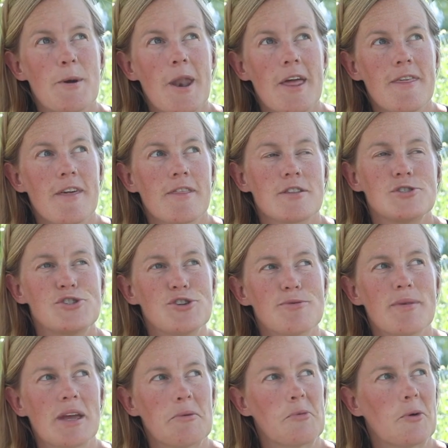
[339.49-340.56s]
but I think the
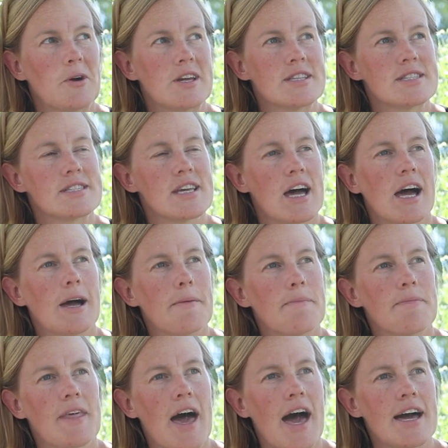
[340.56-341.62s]
two main points
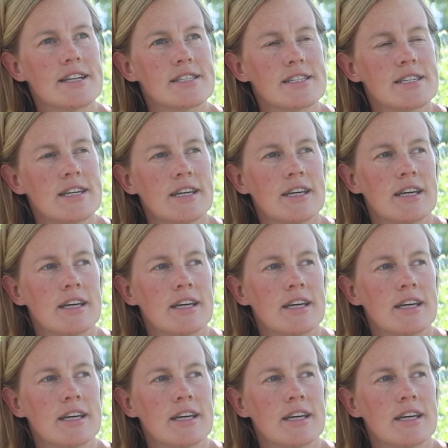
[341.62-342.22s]
that